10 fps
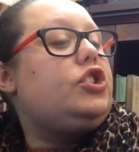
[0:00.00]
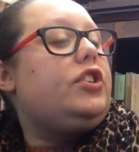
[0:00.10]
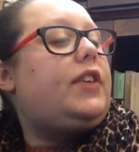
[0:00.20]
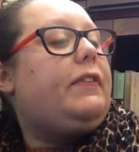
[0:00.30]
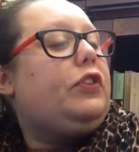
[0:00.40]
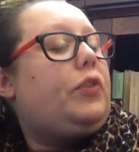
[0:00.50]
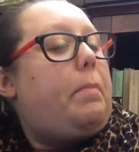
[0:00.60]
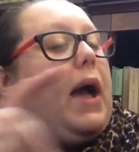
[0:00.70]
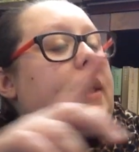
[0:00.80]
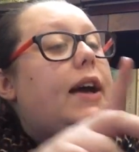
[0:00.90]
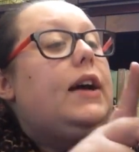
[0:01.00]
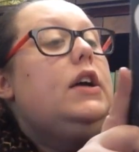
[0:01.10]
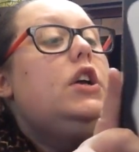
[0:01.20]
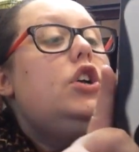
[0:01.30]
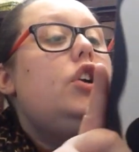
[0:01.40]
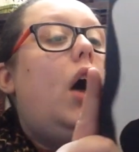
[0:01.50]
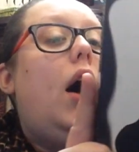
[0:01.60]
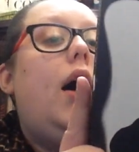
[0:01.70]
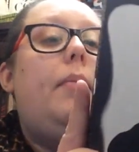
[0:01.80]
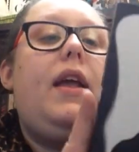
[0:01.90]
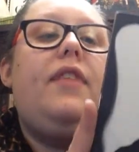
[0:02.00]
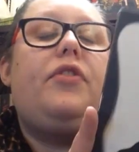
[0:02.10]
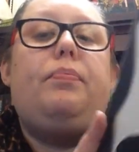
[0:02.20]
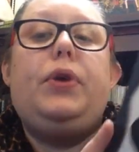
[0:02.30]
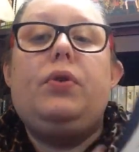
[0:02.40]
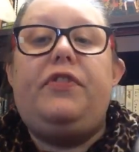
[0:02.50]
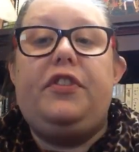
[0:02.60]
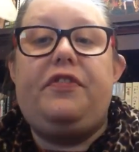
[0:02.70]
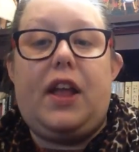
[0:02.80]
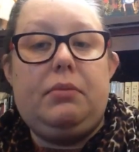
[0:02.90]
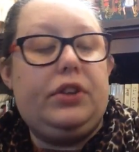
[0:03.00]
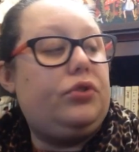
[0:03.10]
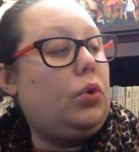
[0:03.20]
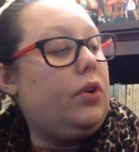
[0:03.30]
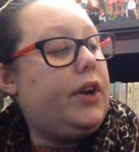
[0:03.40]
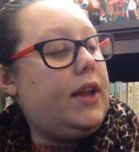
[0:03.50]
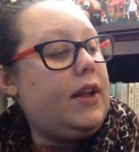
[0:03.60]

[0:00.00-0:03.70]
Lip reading: She suffers from pica. It's a beautiful family story.